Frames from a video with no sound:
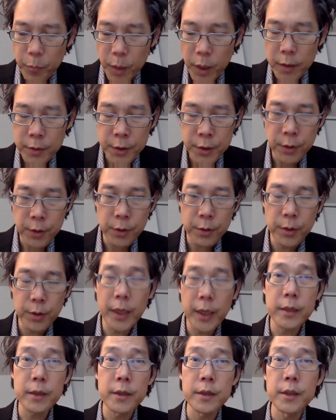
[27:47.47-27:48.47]
So
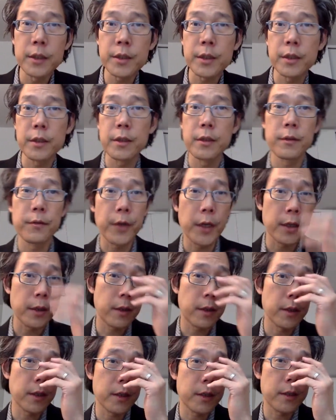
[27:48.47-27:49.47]
that initiative, I
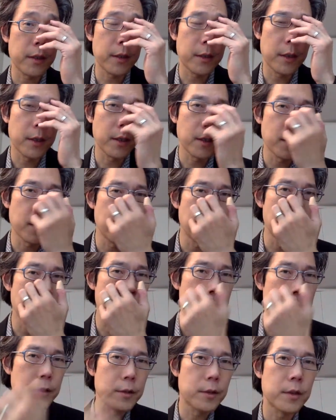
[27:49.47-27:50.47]
think,
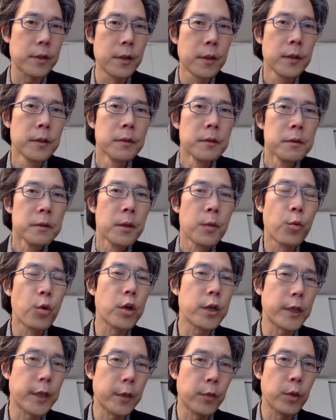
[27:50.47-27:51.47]
is
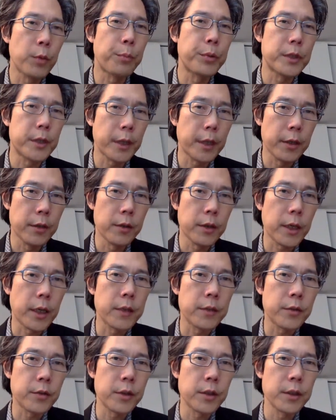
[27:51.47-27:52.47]
working with particular
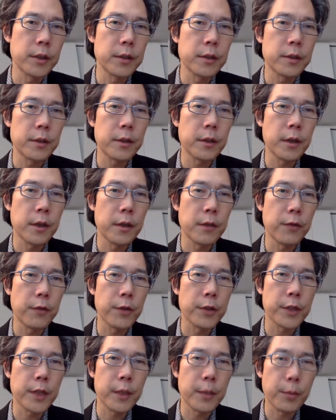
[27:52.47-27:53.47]
countries, for
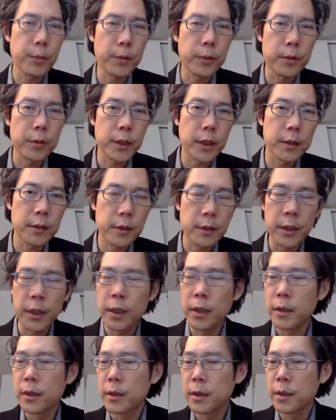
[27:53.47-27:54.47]
example,
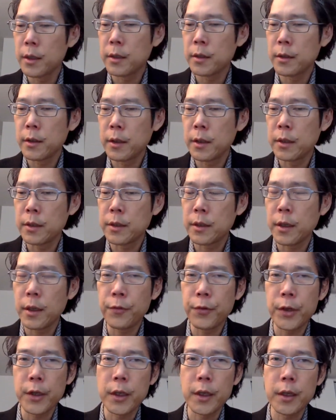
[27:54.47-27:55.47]
Tanzania in East
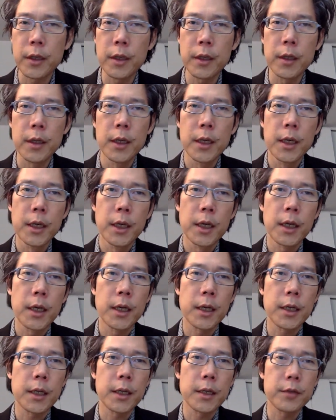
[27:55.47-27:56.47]
Africa,
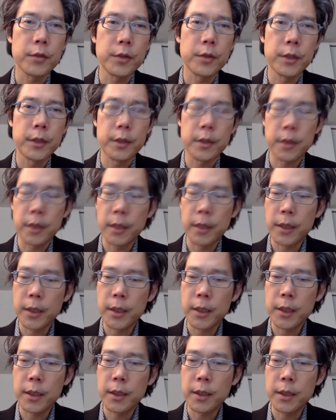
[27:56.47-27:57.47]
countries
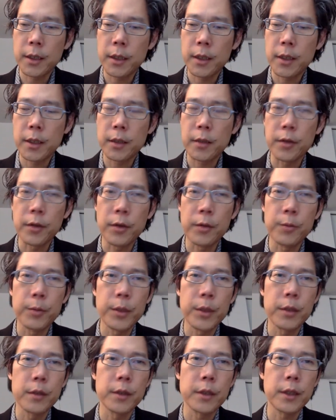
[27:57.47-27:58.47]
like
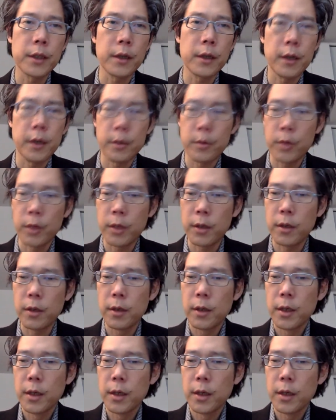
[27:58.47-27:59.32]
Colombia, Nicaragua,